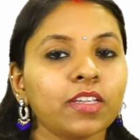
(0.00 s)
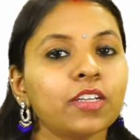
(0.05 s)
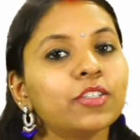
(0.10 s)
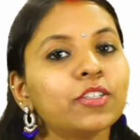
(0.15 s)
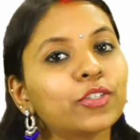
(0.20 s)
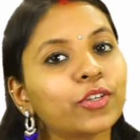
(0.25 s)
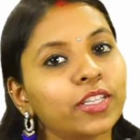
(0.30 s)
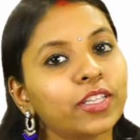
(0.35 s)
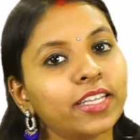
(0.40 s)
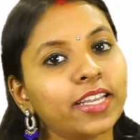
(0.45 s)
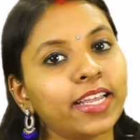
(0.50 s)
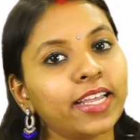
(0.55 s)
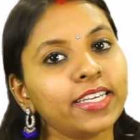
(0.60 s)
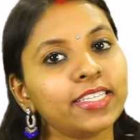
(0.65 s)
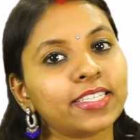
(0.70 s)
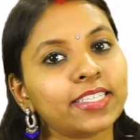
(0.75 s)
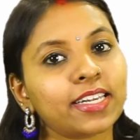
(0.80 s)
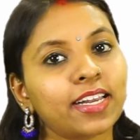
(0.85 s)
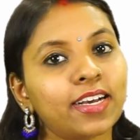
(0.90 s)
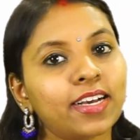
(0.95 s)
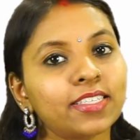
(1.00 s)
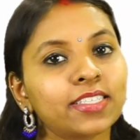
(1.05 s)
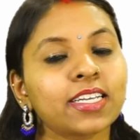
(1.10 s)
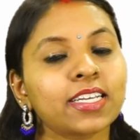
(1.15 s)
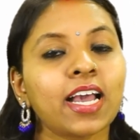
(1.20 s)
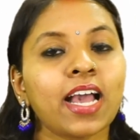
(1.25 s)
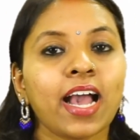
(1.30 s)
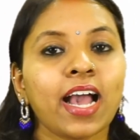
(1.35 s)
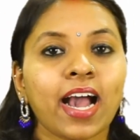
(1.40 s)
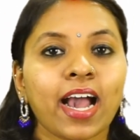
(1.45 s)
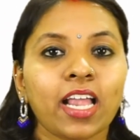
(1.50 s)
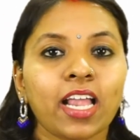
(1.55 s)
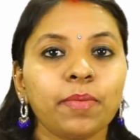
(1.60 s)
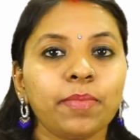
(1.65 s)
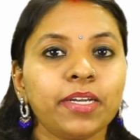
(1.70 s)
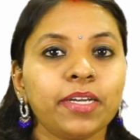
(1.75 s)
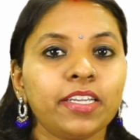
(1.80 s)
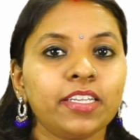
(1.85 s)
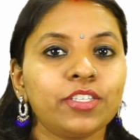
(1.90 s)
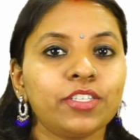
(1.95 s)
So in the next class, I'll
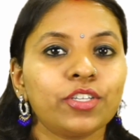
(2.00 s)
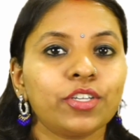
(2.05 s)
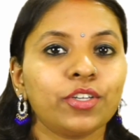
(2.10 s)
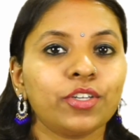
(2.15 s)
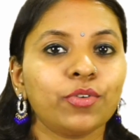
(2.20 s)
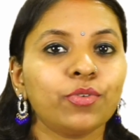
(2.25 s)
be teaching